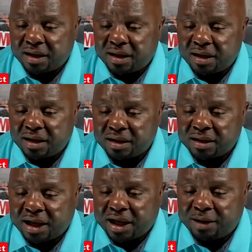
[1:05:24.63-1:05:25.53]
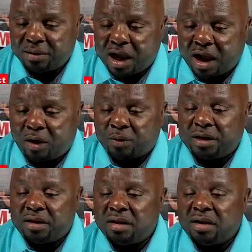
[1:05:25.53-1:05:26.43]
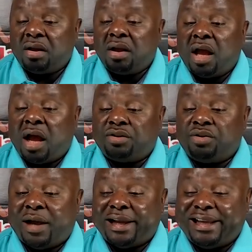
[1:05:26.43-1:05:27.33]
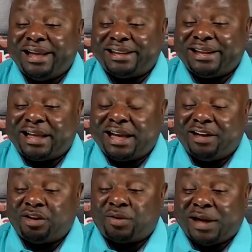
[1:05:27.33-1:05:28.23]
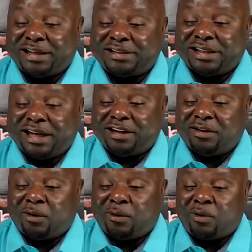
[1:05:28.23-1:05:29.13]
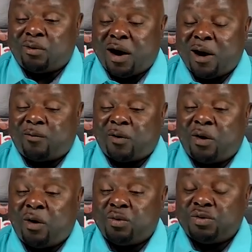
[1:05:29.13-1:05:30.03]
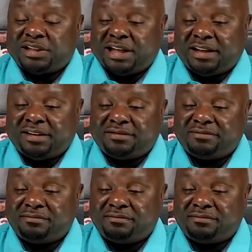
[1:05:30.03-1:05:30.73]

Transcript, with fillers: Uh, Gabe Lowry. How do I get the contracts that are required for wholesaling?